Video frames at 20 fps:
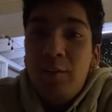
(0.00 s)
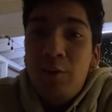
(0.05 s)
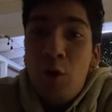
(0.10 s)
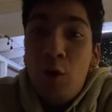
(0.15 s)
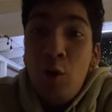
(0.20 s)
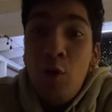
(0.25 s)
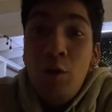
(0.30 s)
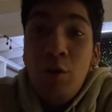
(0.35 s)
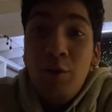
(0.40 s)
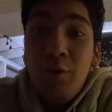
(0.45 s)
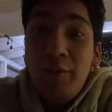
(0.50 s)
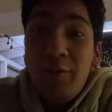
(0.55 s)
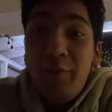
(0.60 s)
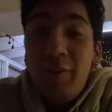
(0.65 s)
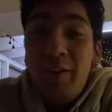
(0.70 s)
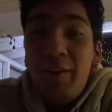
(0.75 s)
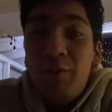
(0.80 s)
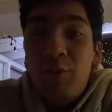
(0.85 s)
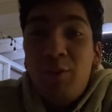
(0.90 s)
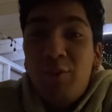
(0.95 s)
The
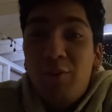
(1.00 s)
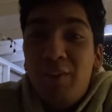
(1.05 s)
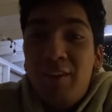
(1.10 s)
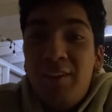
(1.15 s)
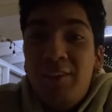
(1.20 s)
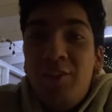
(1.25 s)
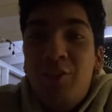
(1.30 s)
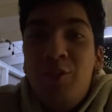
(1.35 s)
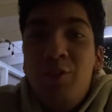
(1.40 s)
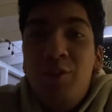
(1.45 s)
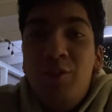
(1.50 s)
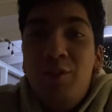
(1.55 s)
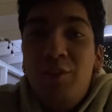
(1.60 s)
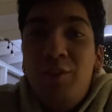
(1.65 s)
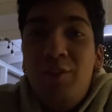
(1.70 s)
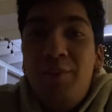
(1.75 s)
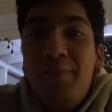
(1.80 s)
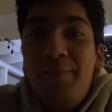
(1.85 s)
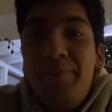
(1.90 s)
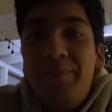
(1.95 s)
NoHo event was fun
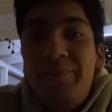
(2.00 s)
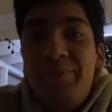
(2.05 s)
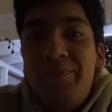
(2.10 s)
too.